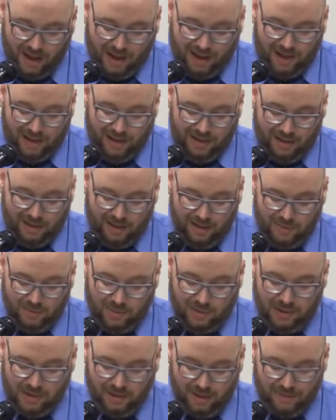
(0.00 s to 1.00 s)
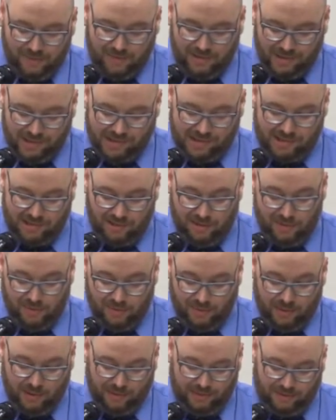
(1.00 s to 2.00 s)
I uh, would love to start
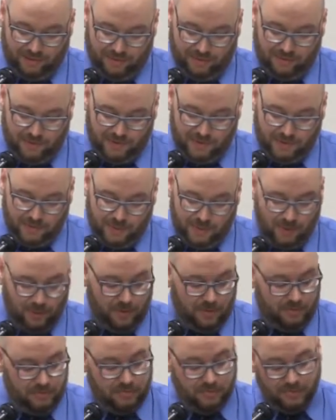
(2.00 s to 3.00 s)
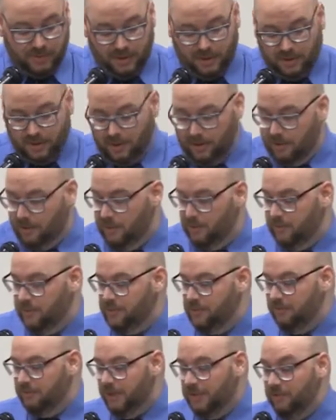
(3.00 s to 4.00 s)
with the first poem,
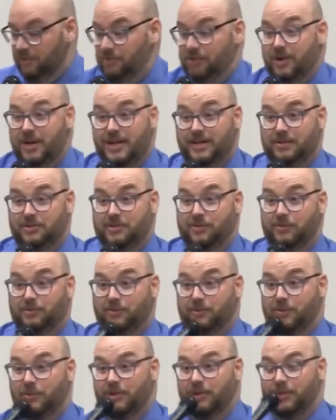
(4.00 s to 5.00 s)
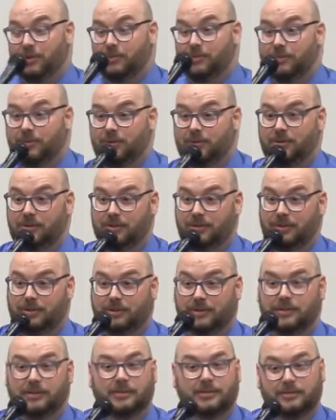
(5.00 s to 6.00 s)
which I'm going to try to do for you
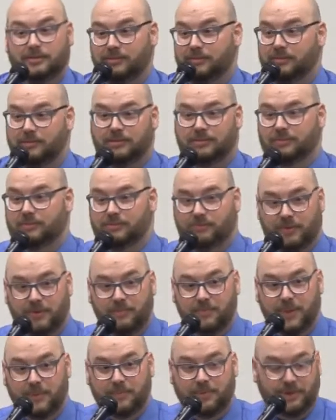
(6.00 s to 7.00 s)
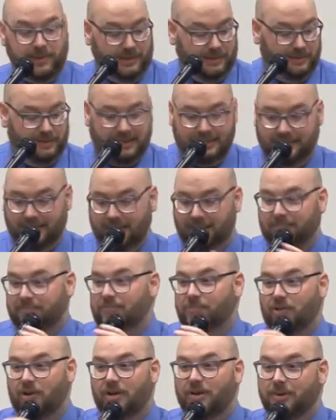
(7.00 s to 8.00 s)
from memory, because I
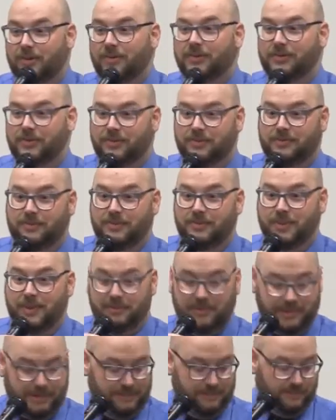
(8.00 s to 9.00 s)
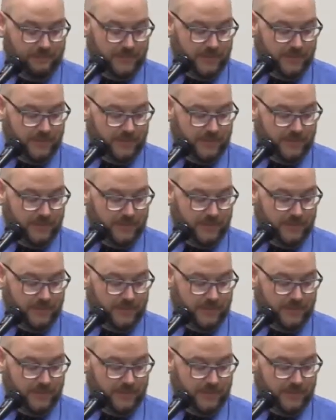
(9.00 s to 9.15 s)
try to always do it from memory.